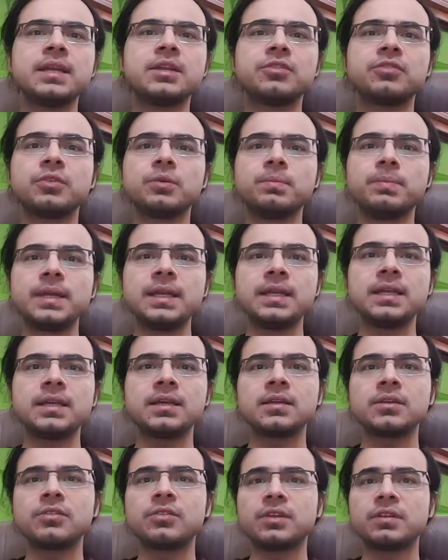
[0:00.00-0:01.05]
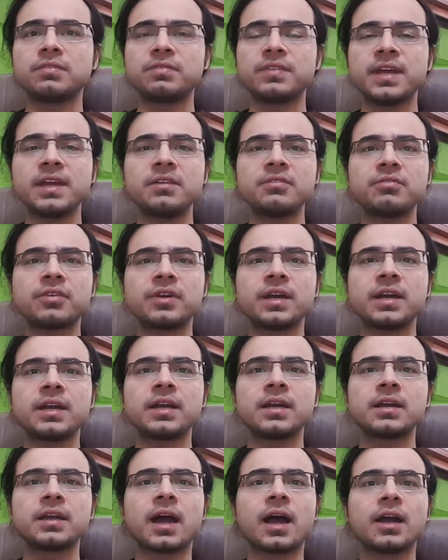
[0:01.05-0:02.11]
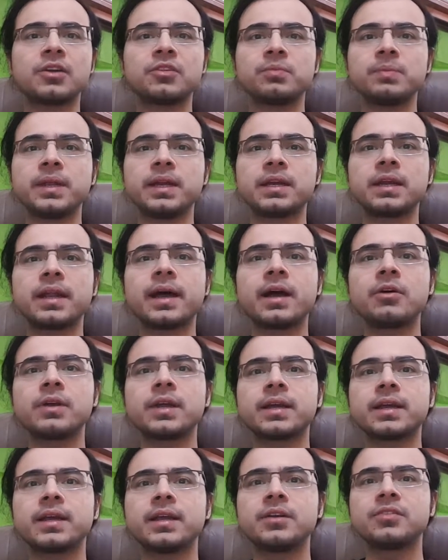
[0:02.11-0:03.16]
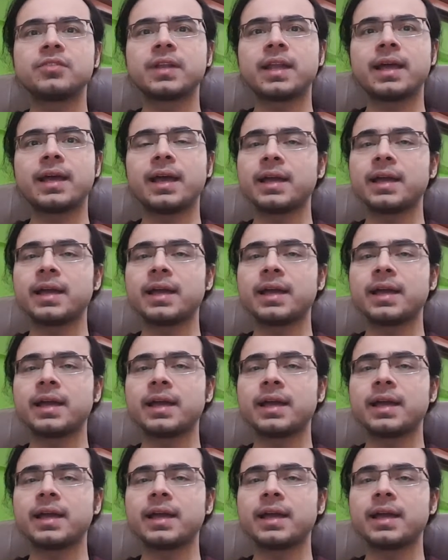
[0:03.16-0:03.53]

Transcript: Disobedience, The Favorite, Hearts Beat Loud, A Kid